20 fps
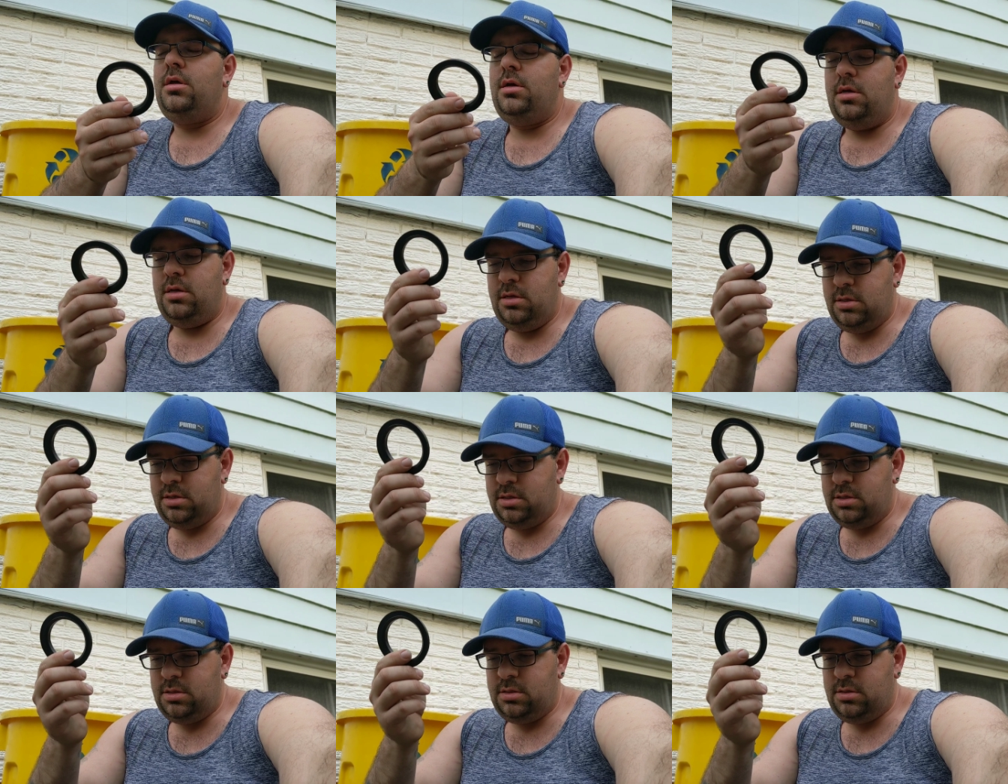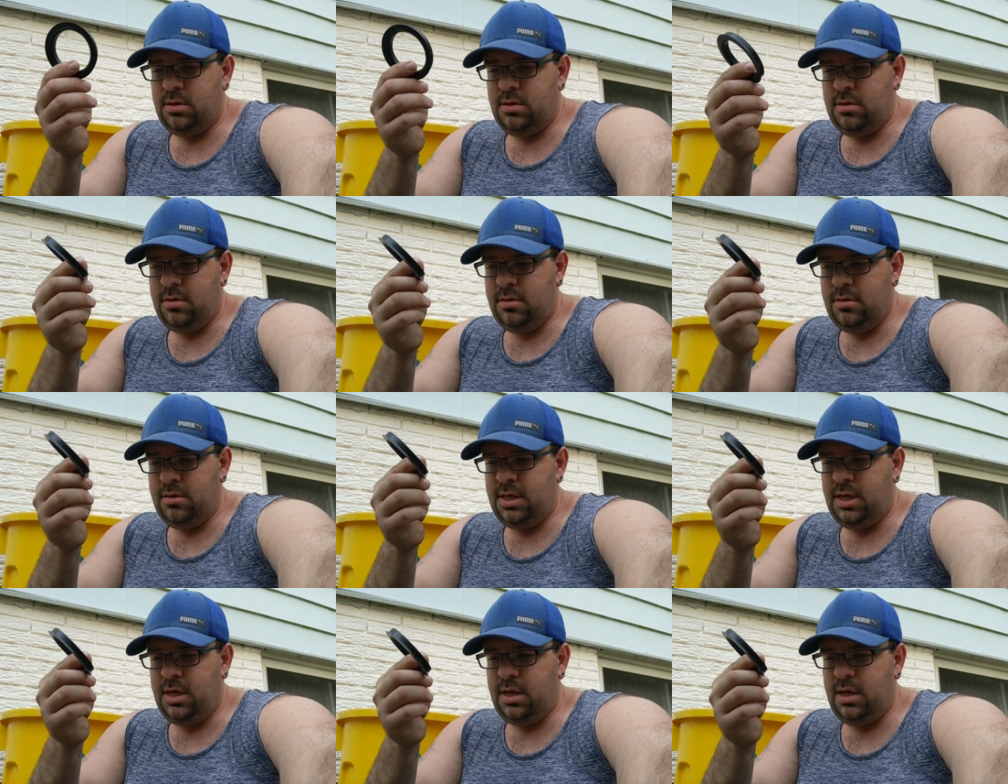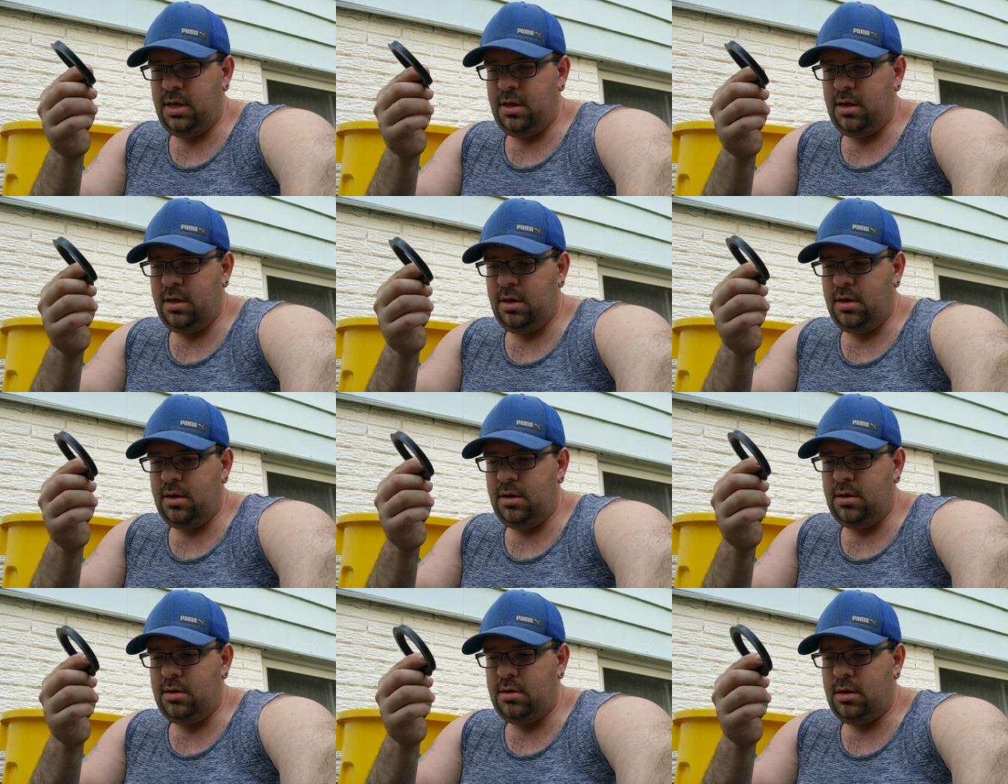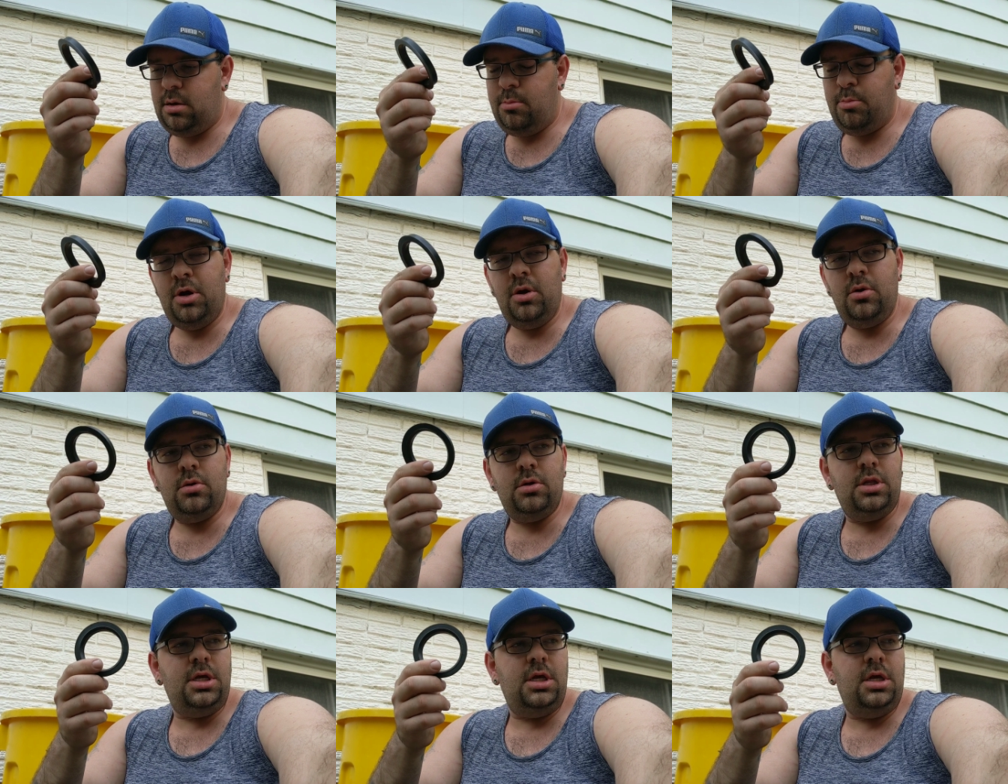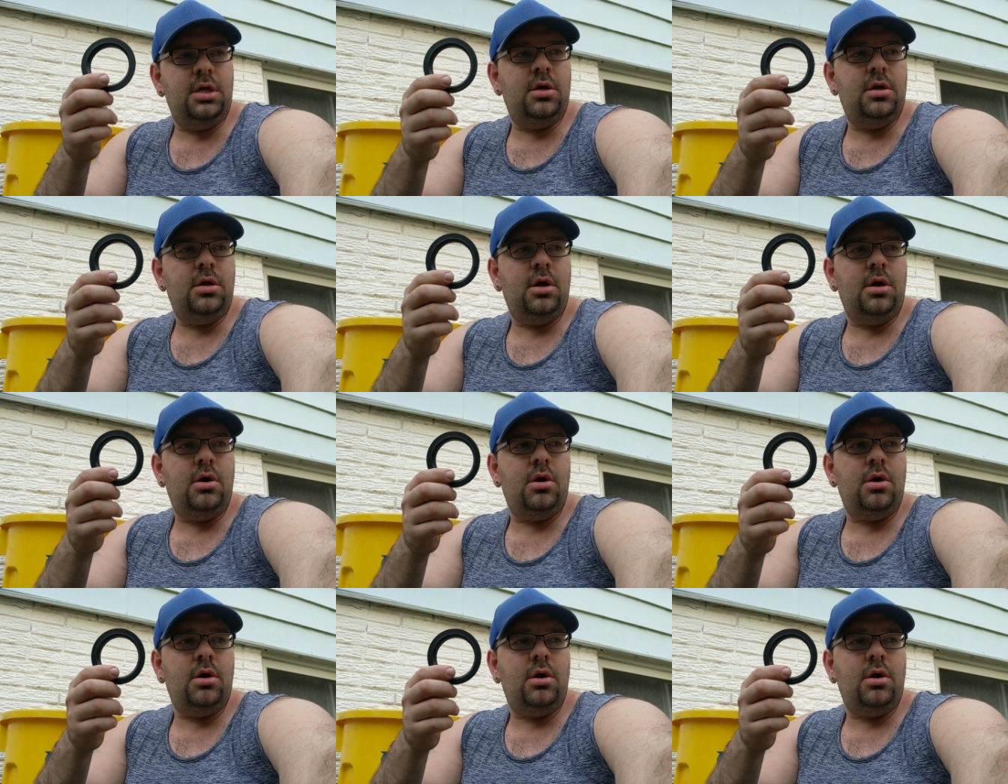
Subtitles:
is they apparently